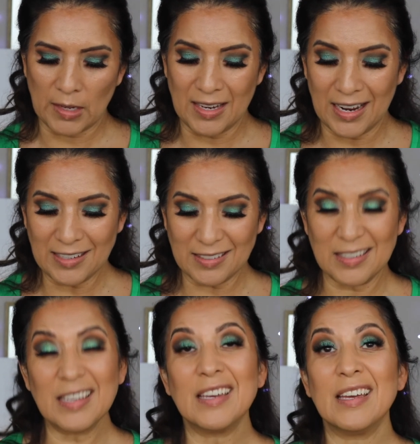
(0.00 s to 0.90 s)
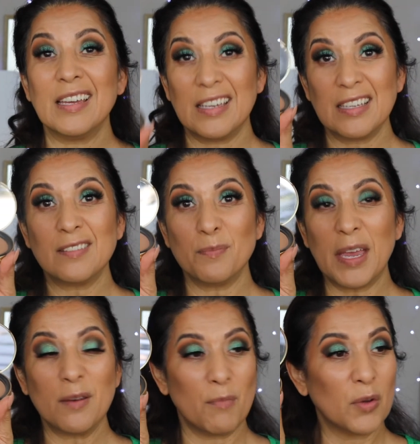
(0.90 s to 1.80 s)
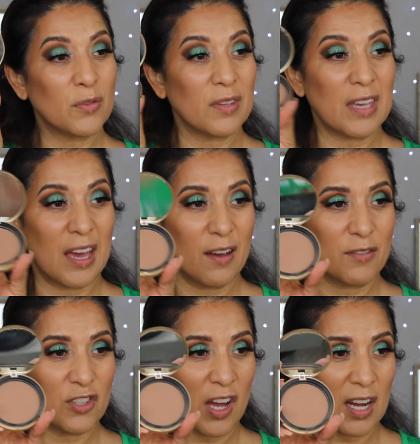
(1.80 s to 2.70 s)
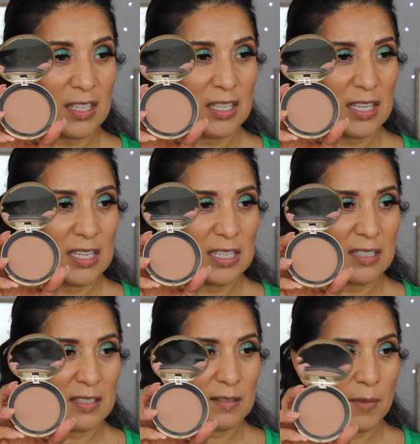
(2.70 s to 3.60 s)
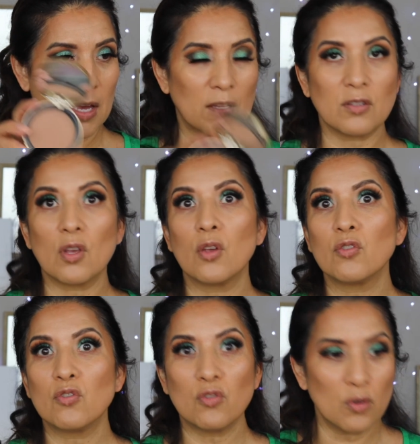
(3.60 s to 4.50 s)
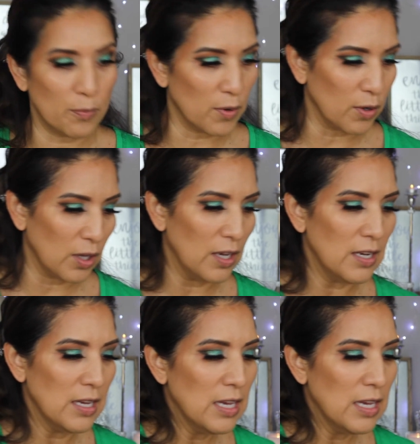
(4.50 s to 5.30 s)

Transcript: It actually is made mostly of chocolate and it smells super good.